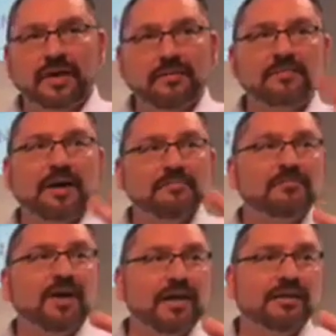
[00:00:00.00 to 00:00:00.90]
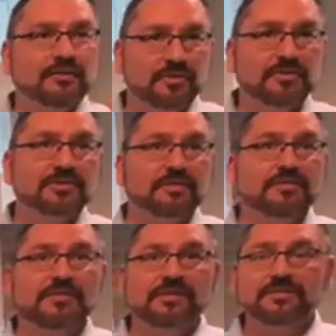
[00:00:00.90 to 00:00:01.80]
you know, I'm, I'm fighting through
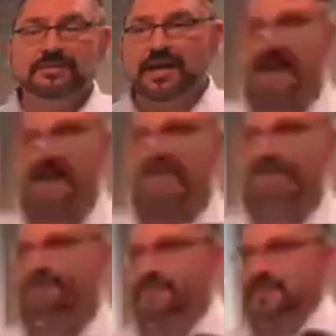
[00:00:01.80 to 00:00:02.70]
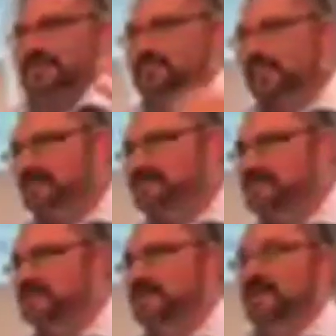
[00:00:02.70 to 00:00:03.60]
some of these attacks. I'm feeling
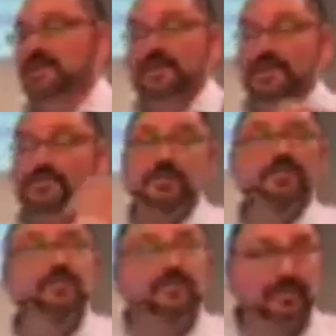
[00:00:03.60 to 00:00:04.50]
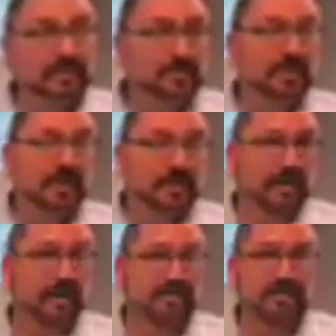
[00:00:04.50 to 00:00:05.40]
pressure, even discouragement at
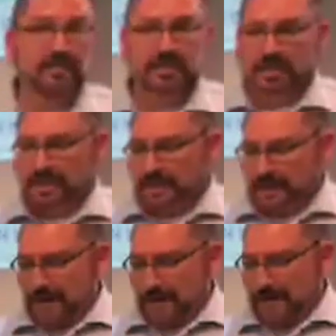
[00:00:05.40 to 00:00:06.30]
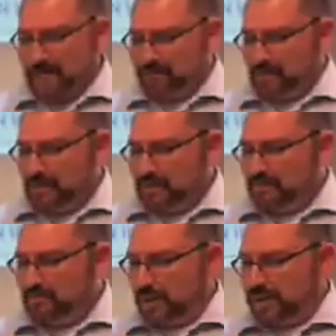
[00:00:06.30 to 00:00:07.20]
times. Uh,
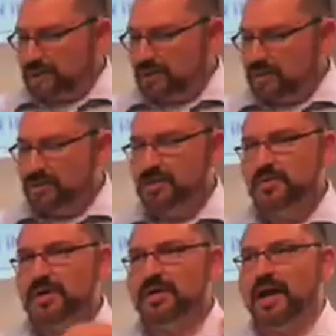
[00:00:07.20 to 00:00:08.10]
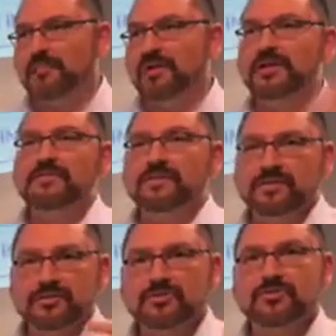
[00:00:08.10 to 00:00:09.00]
but you know what? I believe
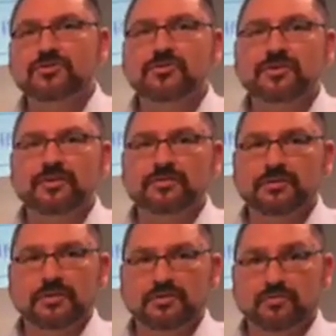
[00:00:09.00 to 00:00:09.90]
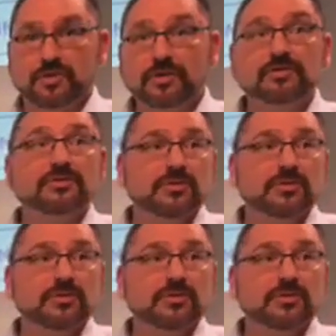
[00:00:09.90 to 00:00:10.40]
that this truth is, is real